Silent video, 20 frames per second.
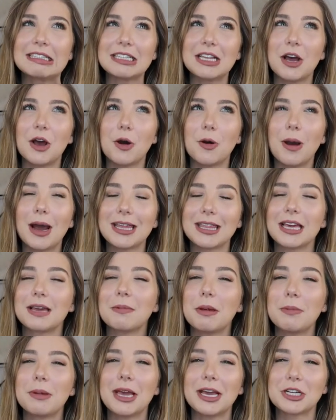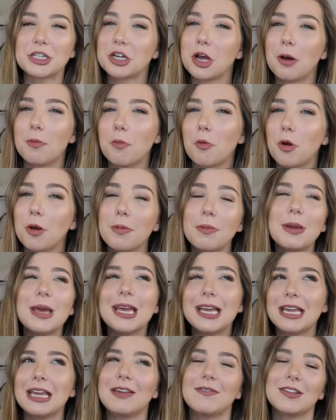So I think maybe I shop more. Maybe
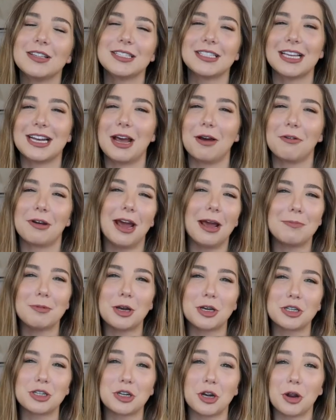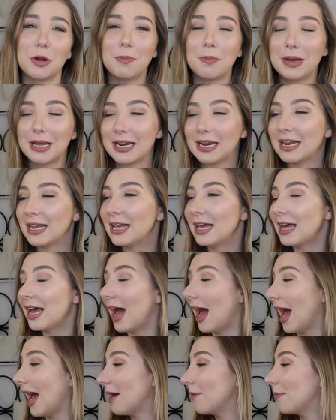it evens it out. I'm not sure, but
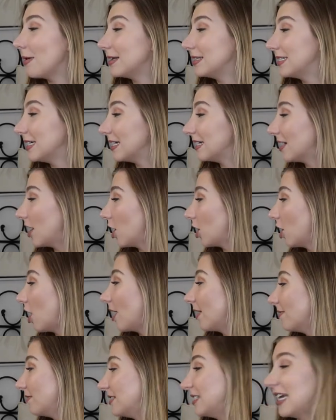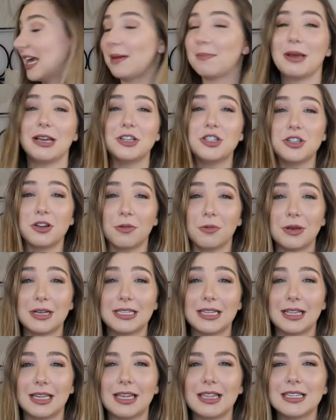I did a lot of damage
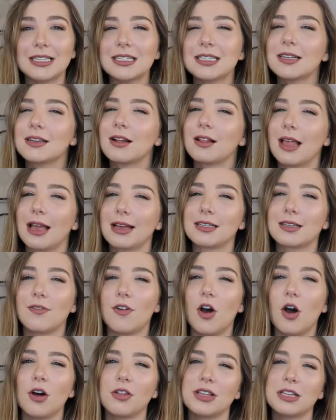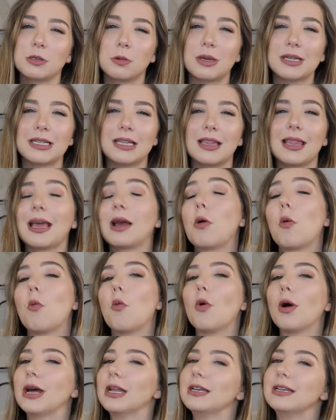recently. This is a collective haul. This wasn't like
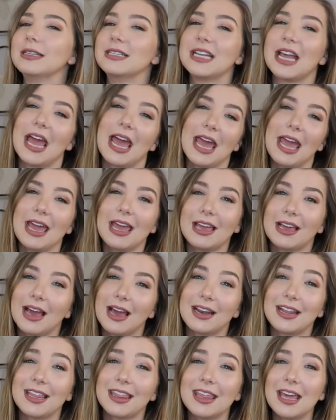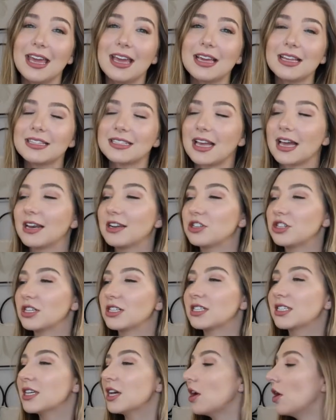one day kind of thing. It's kind of
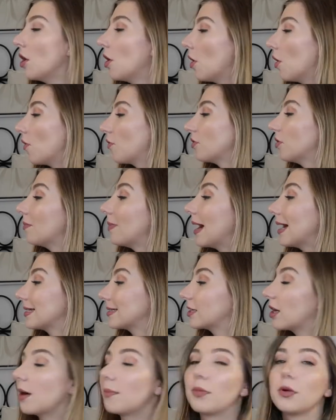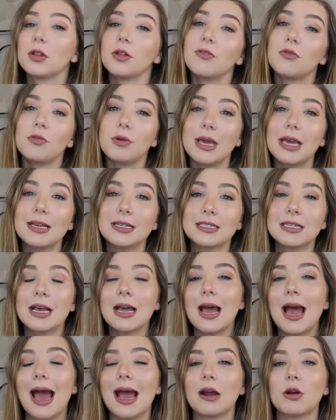just over the past couple of weeks.
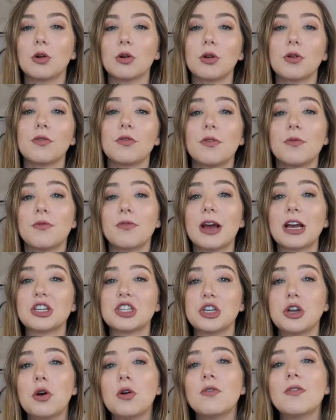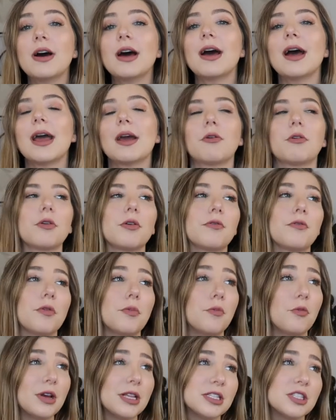I ordered from Fashion Nova, I ordered
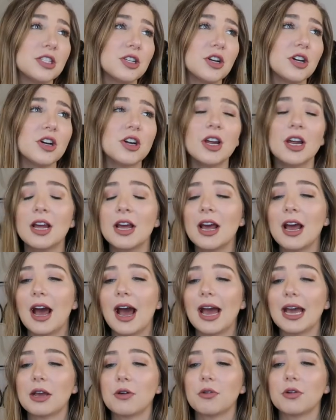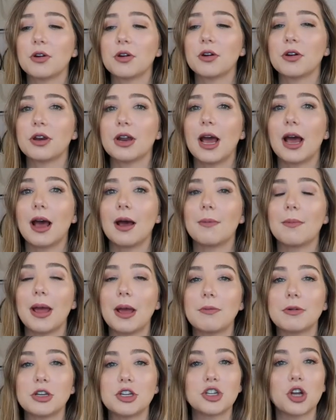from Windsor, I ordered, um,
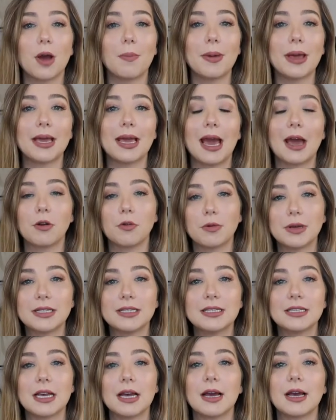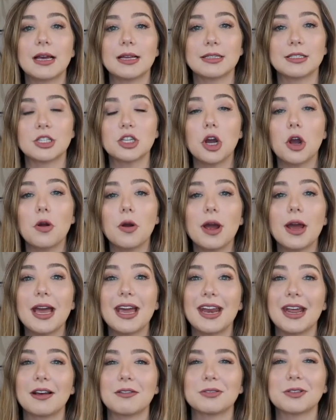I went shopping at Aritzia and Zara,
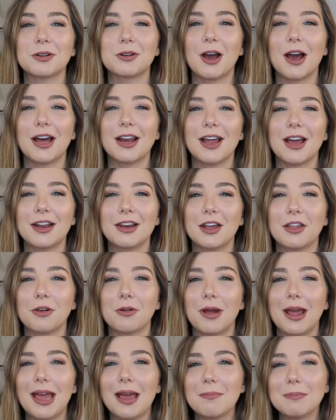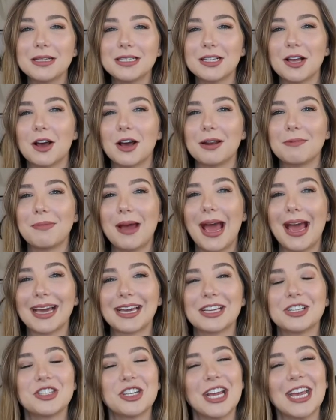and I also got another Amazon
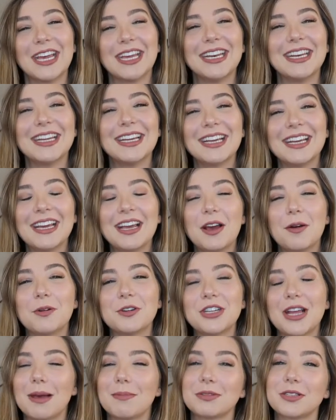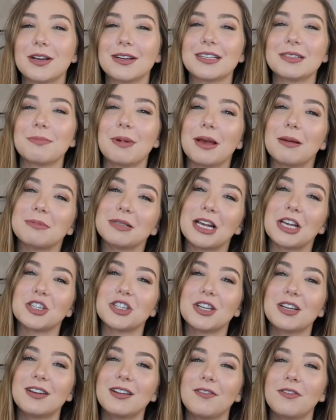package in, which Amazon is my
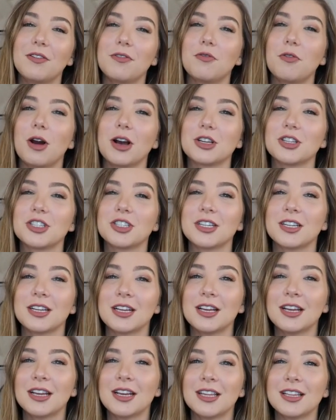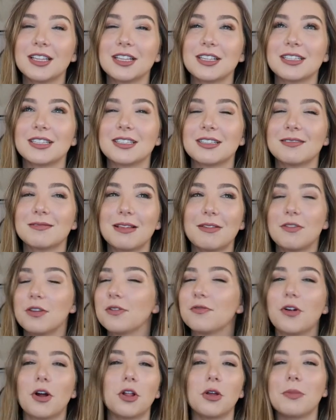obsession. If you watched this, if
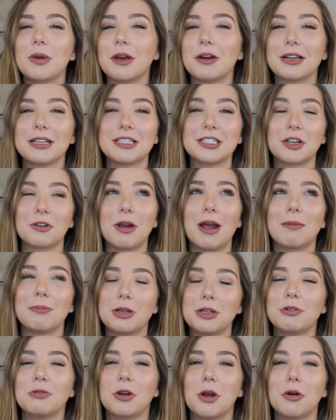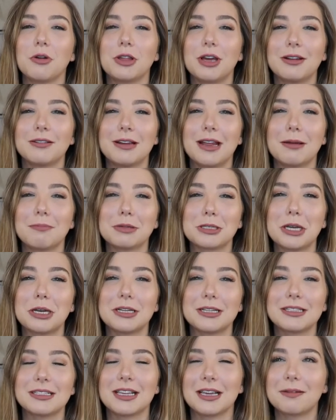you follow me on Instagram, then you know that
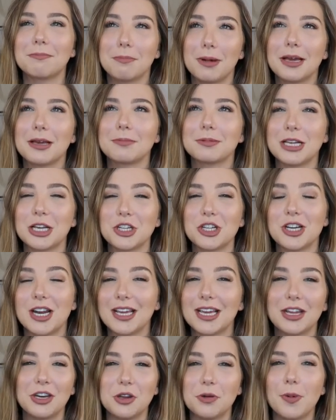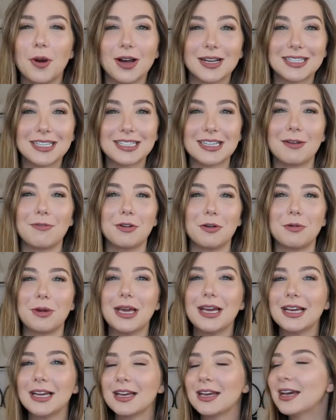Amazon is like my obsession. I get new boxes every
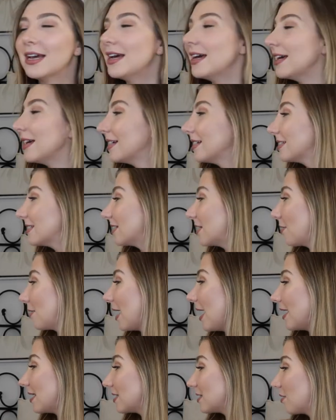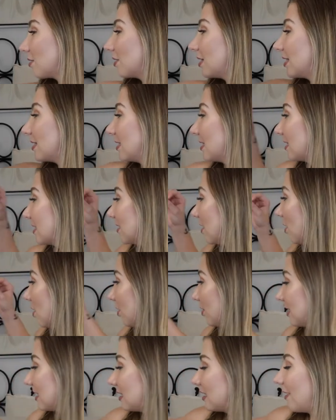week so yeah, so this is
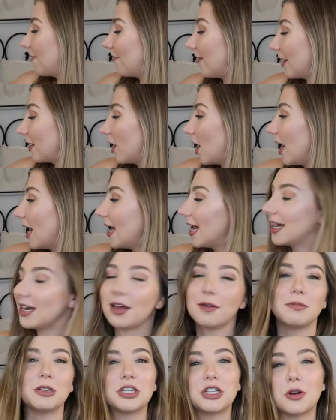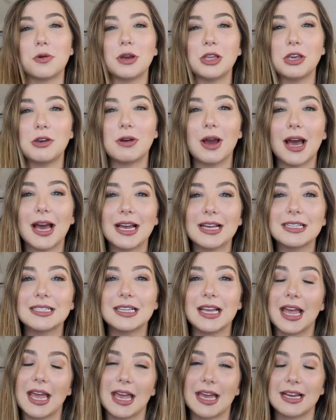all the stuff I got and I'll be showing you
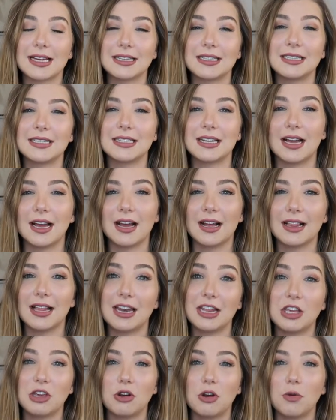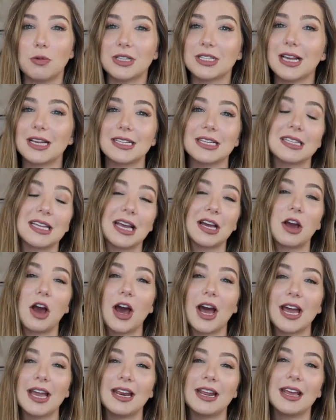guys and uh, letting you know what sizes I
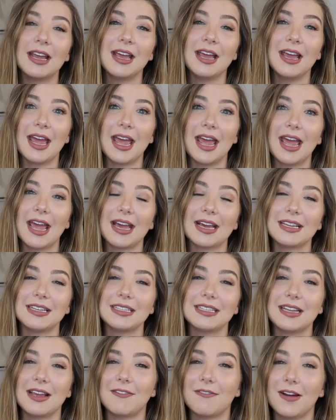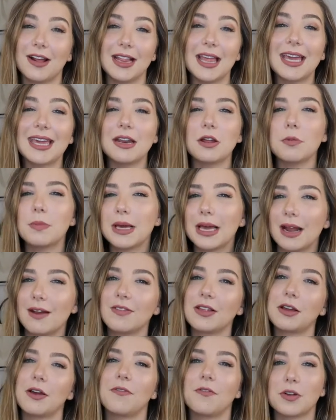got and if I like it, it'll be kind
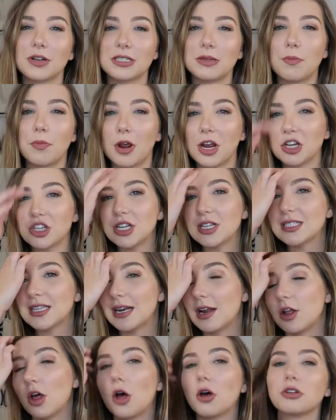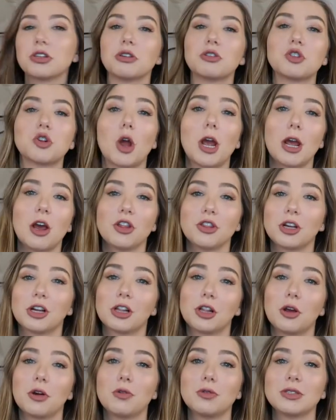of like a first impressions and I'll also try on the
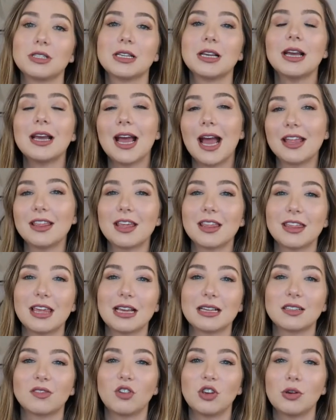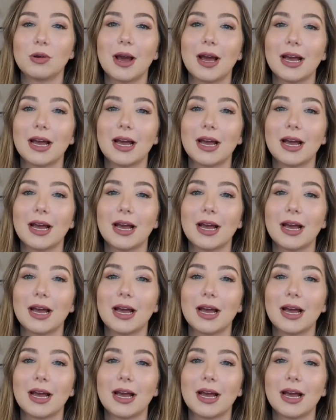clothes and the things for you